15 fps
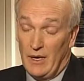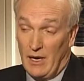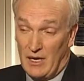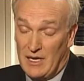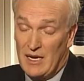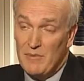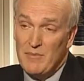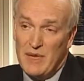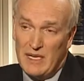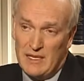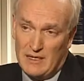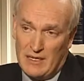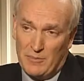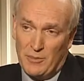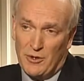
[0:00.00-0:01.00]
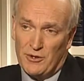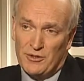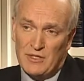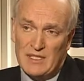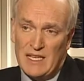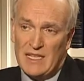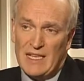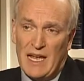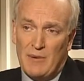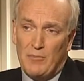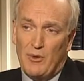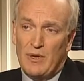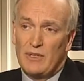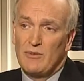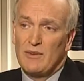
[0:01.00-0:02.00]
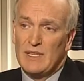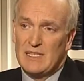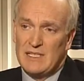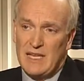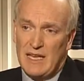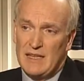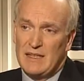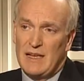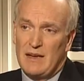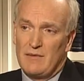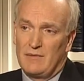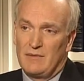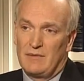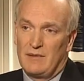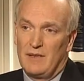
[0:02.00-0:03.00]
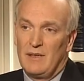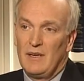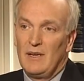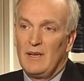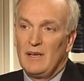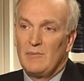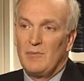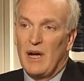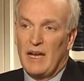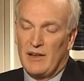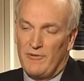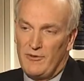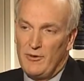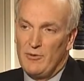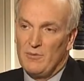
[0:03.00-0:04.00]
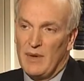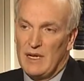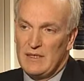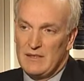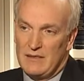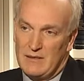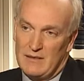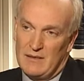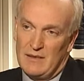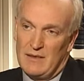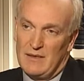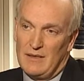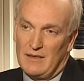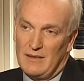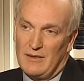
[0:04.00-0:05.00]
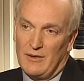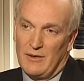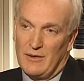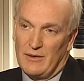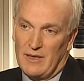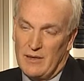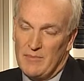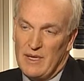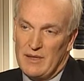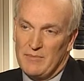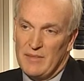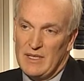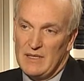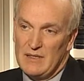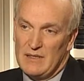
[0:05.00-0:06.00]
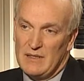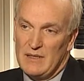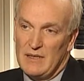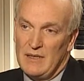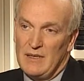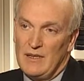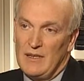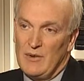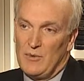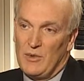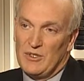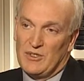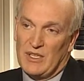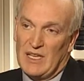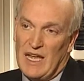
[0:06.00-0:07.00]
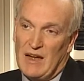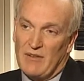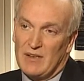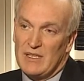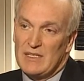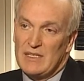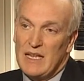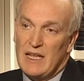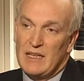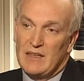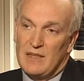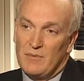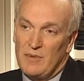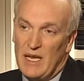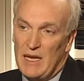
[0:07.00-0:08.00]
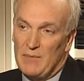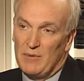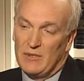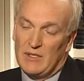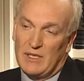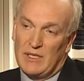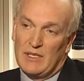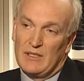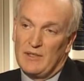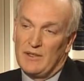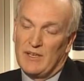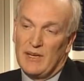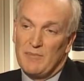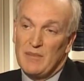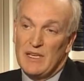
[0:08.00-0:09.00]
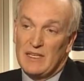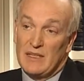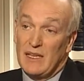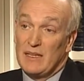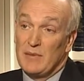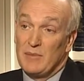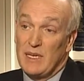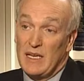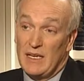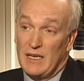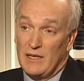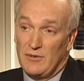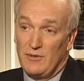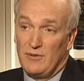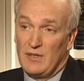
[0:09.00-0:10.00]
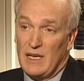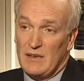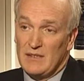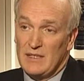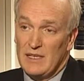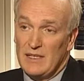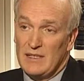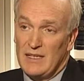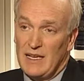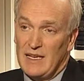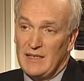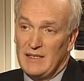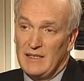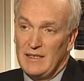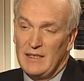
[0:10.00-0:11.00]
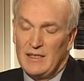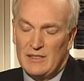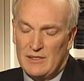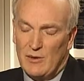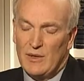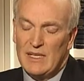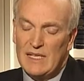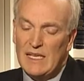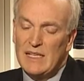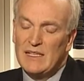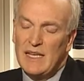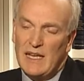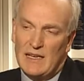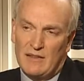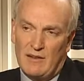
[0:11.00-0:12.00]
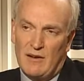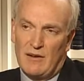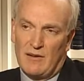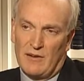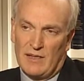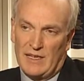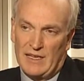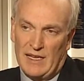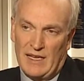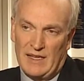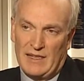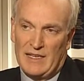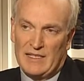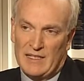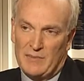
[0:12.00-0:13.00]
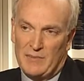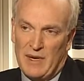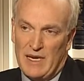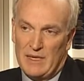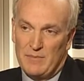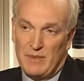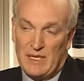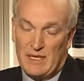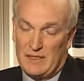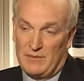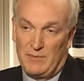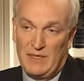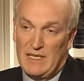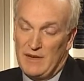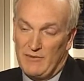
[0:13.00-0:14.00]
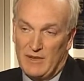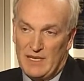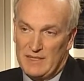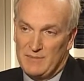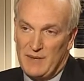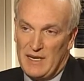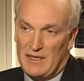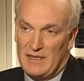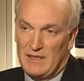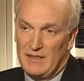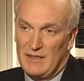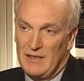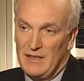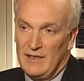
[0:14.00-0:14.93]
are committed to purchase at that point to extend out by a few months their commitments, which allowed us then to be able to commit at the beginning of 2010. So it did take longer than anticipated because we never expected